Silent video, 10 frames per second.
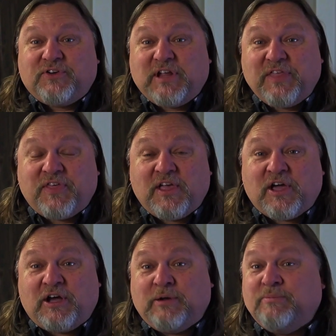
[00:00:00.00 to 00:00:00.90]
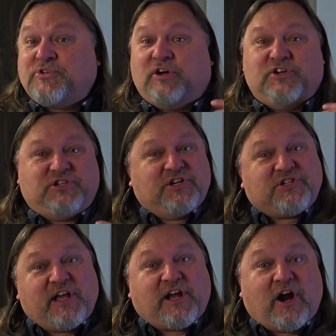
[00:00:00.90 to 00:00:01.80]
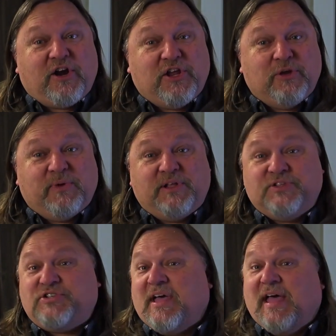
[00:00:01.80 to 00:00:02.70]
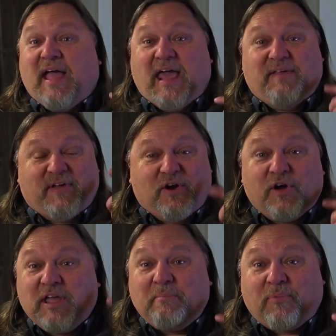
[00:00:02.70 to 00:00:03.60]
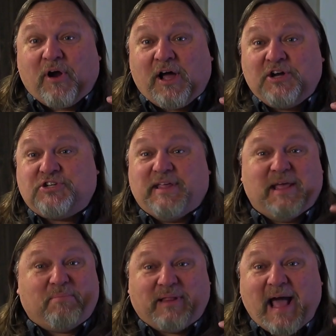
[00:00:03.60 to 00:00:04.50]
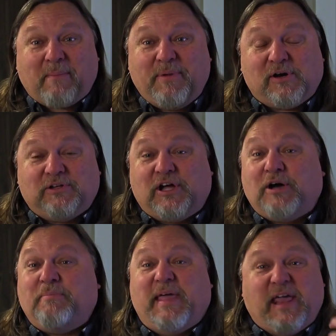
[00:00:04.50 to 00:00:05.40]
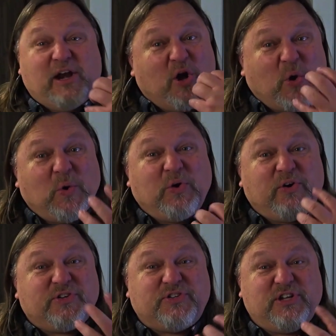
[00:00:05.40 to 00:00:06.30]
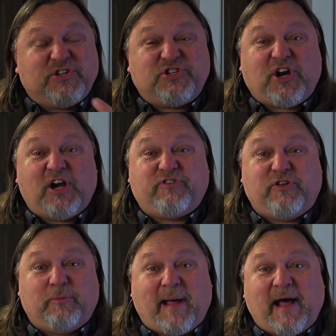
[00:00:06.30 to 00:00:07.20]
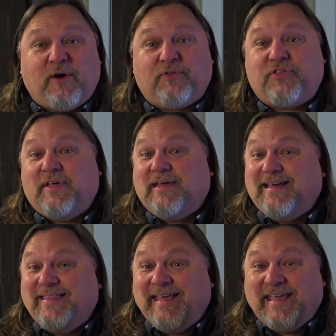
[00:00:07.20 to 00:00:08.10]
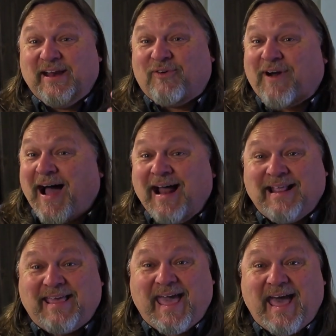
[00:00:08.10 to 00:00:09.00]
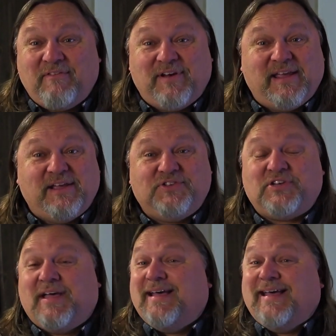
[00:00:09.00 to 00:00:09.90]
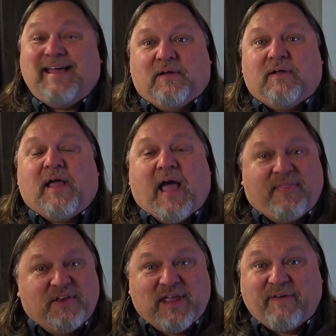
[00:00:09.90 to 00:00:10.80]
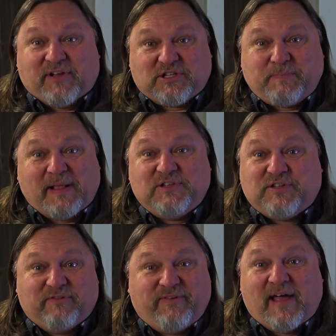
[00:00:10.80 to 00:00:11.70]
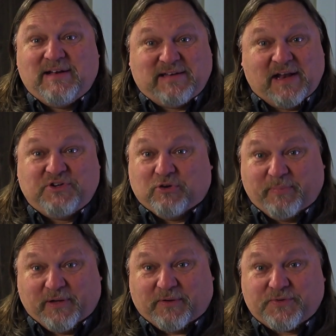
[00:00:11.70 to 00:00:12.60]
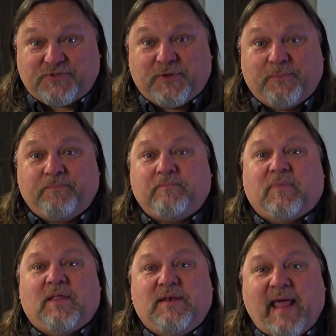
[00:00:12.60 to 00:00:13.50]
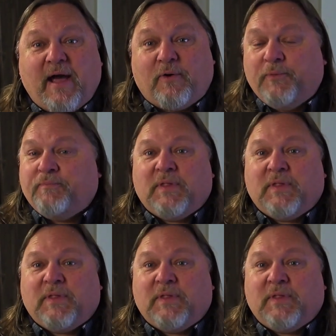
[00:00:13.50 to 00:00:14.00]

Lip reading: teeth and gums are just like our humans, and if they don't get brushed, they get plaque buildup, they get an odorous discharge from their mouth, they can get rotten cavities, and then you have expensive vet dental bills. Now,